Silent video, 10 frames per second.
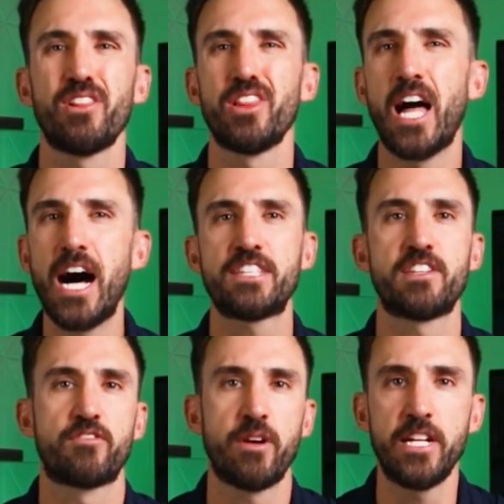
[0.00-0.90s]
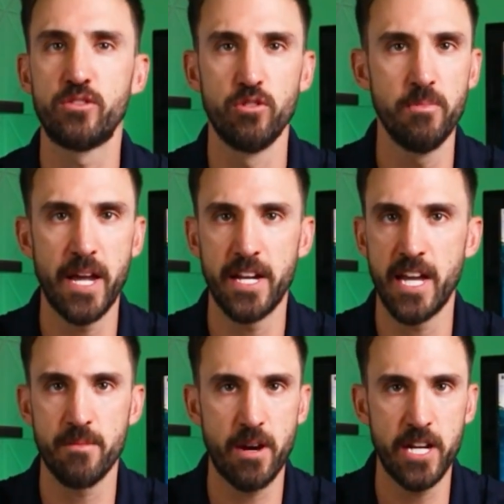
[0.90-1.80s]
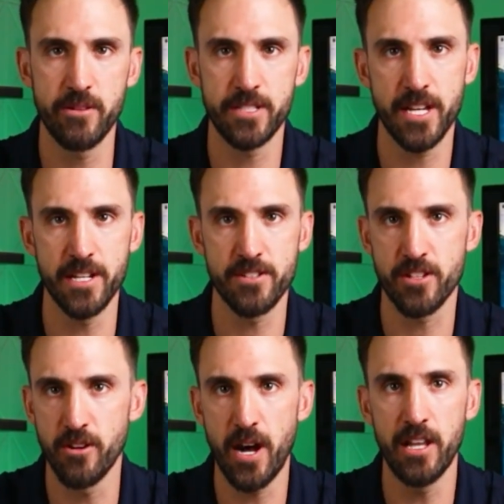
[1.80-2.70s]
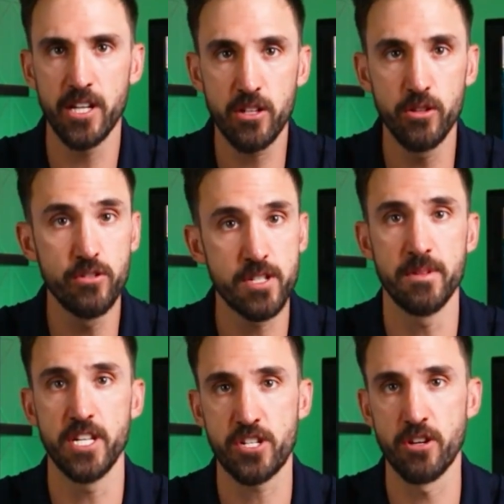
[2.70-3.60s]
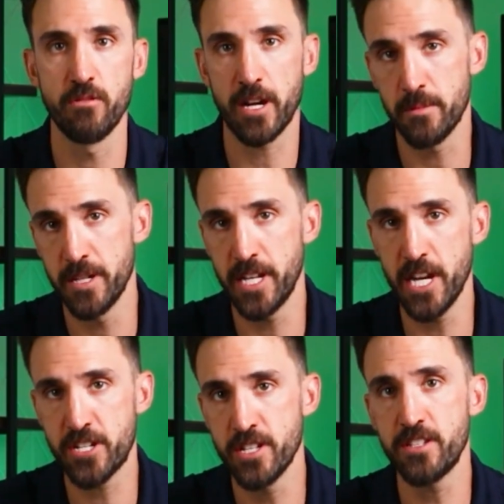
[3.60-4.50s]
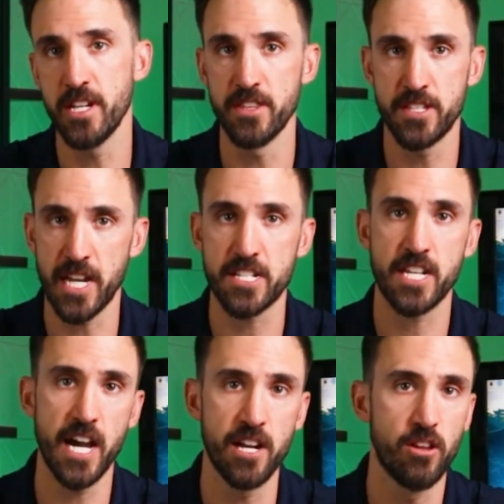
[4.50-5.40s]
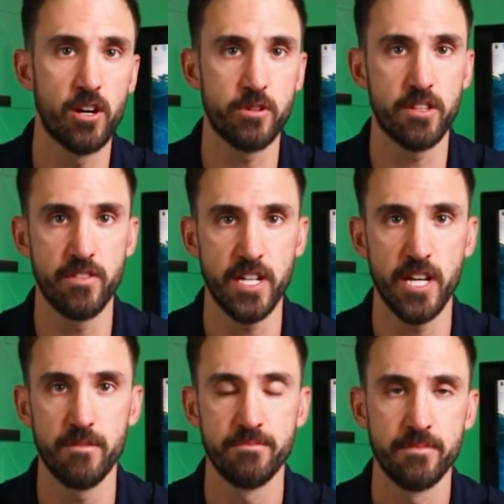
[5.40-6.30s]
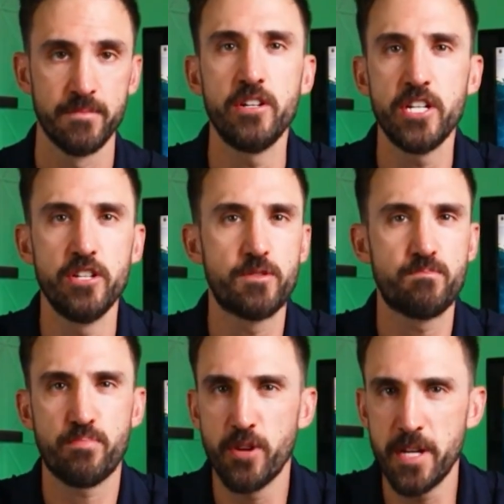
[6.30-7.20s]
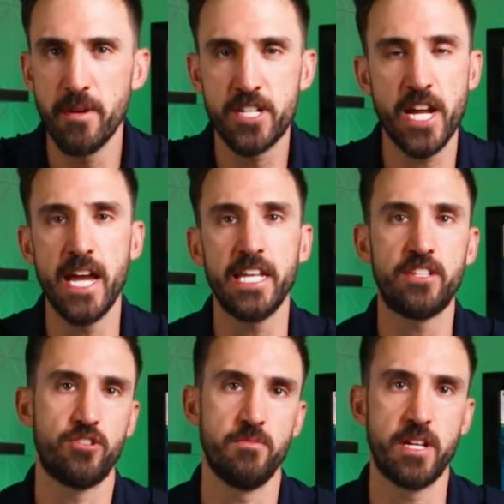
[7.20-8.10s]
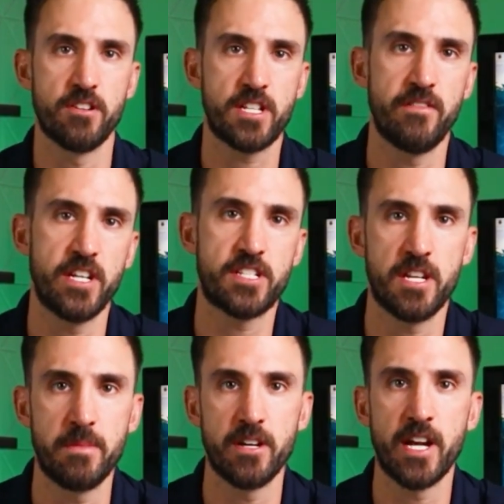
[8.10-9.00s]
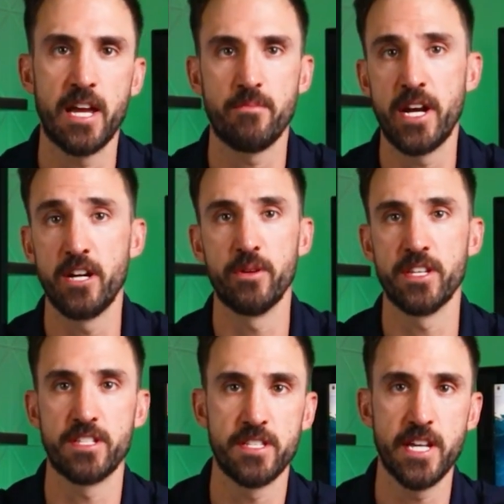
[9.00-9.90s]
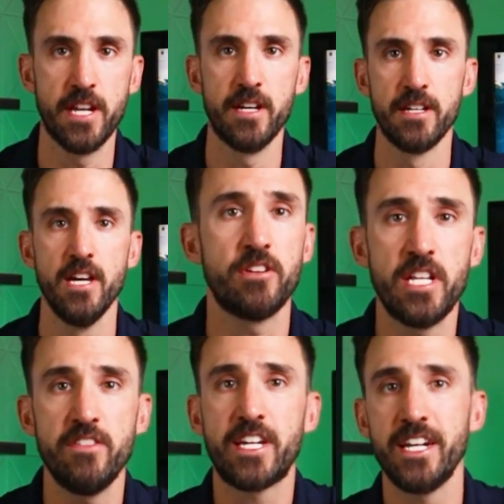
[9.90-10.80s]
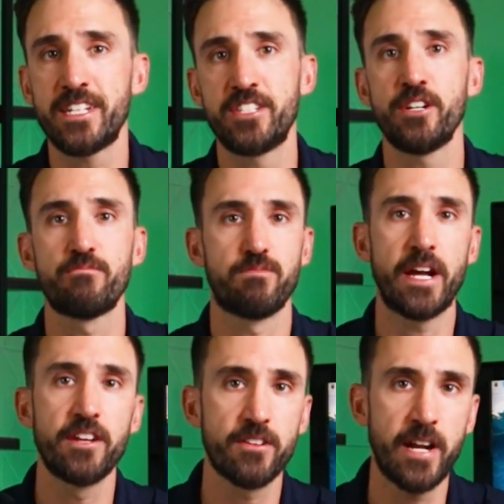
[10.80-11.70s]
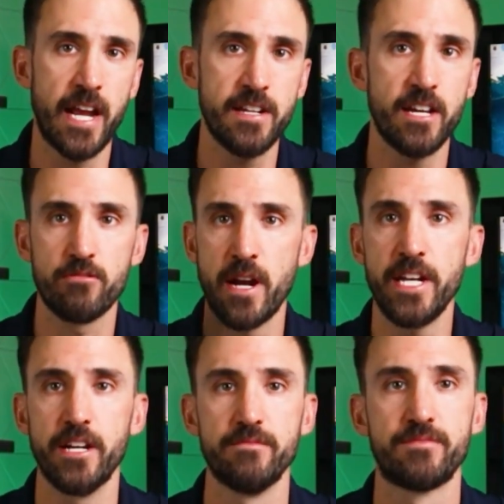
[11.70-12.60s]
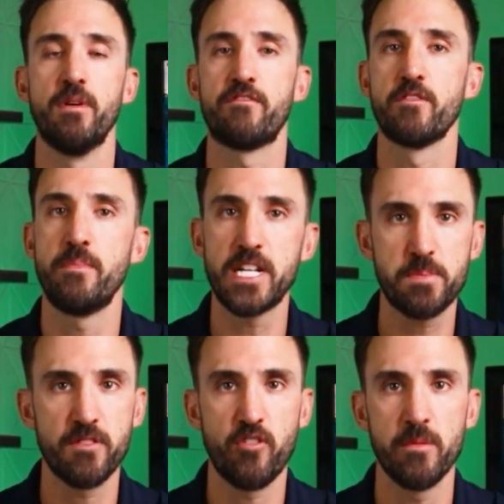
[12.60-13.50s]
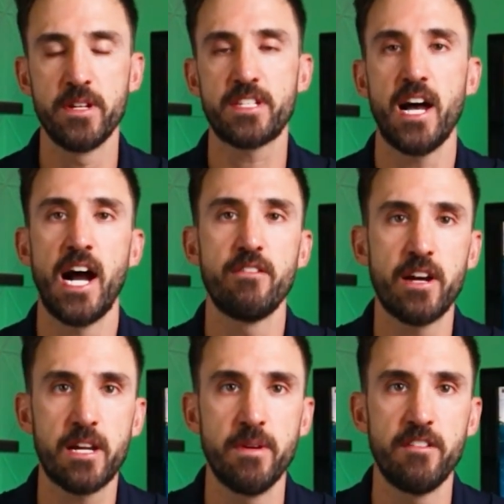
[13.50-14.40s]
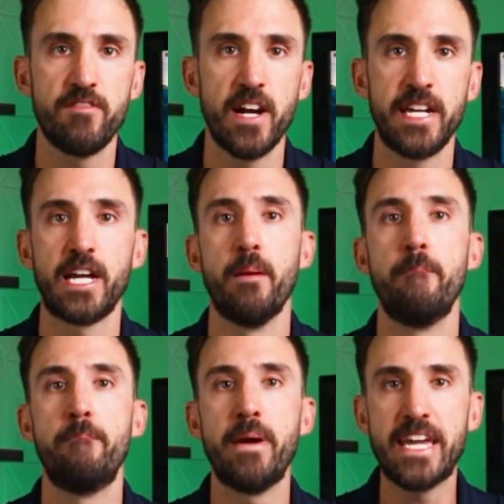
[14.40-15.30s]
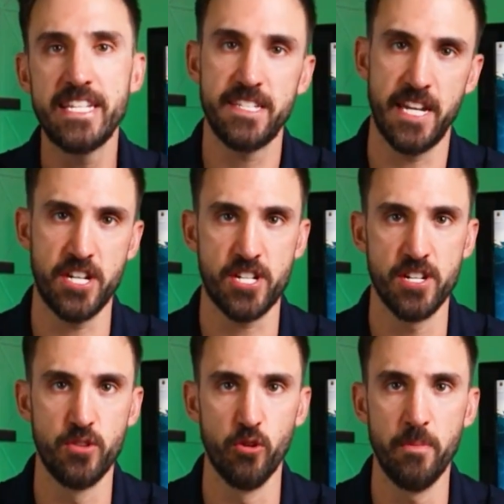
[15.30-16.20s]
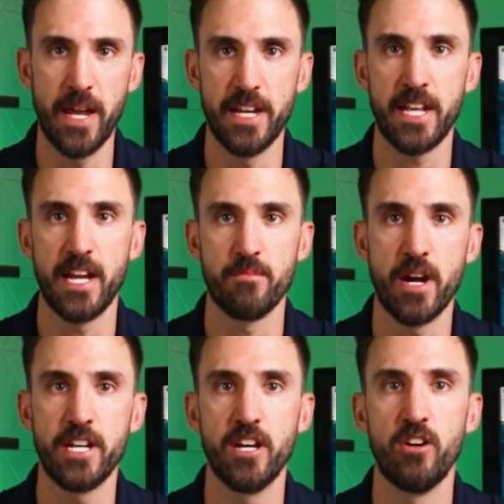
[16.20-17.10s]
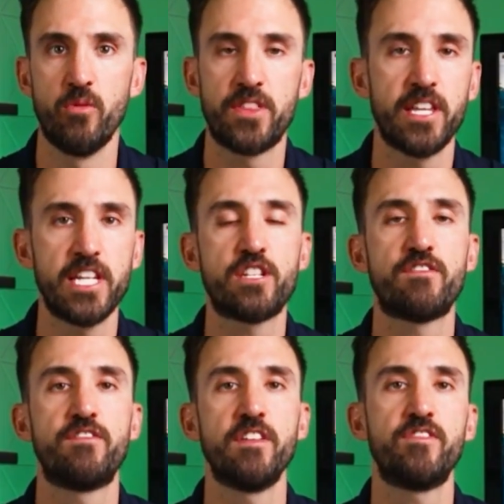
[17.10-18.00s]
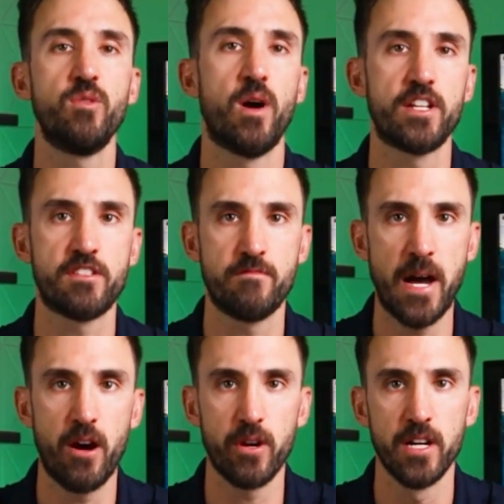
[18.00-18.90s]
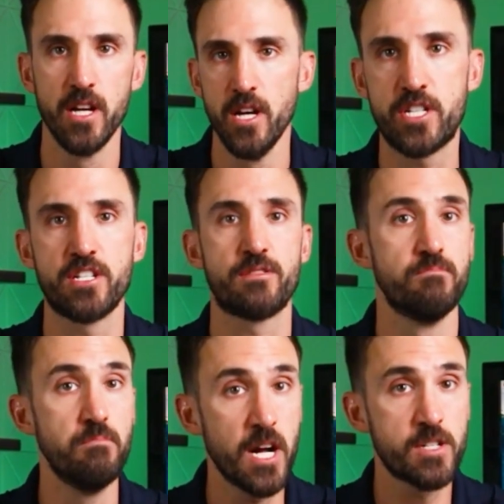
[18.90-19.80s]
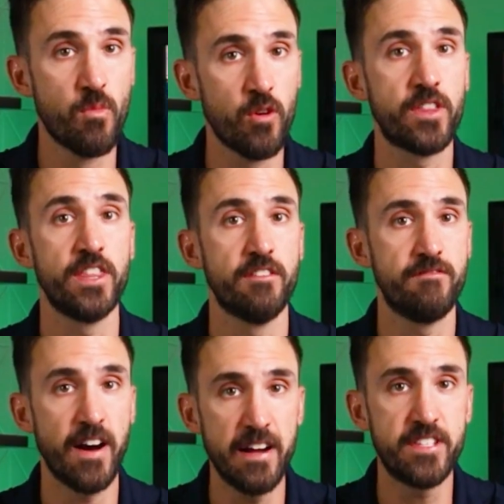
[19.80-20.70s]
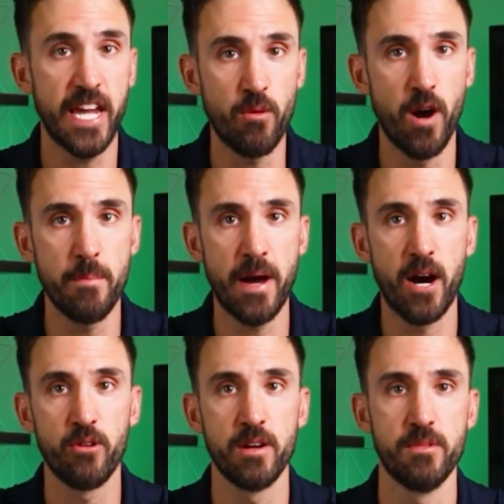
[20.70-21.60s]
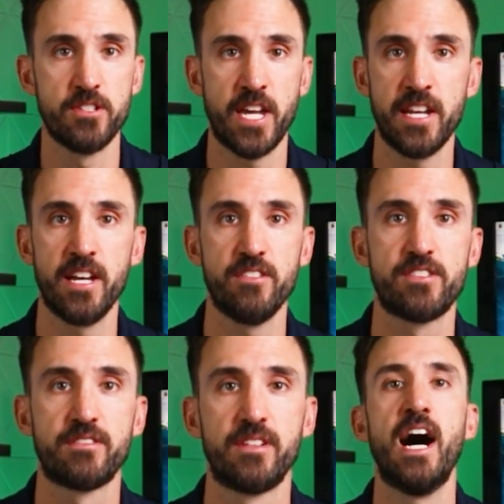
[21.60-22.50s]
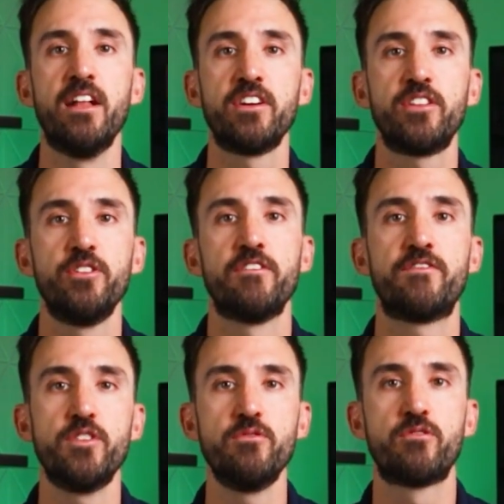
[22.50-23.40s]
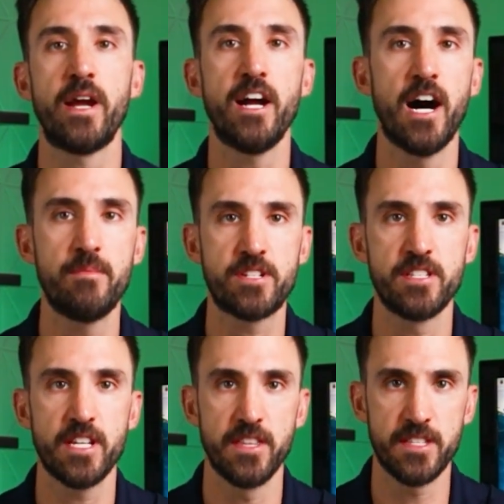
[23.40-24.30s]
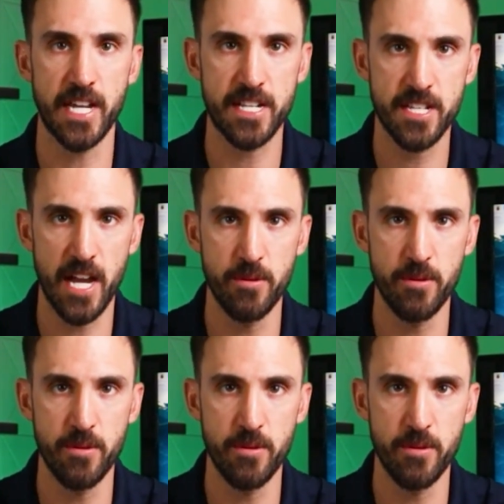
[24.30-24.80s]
are lots of great dual band ham radio antennas, so I'll include some additional recommendations in the text guide along with the video. You can use pretty much any 2 meter 70 centimeter ham radio with this antenna. You can even connect to your regular handheld radio. But for best performance, I recommend finding a base station dual band ham radio with at least 50 watts of power, which is much more than the 5 to 8 watt power on most handhelds. I'll include a few great options in the text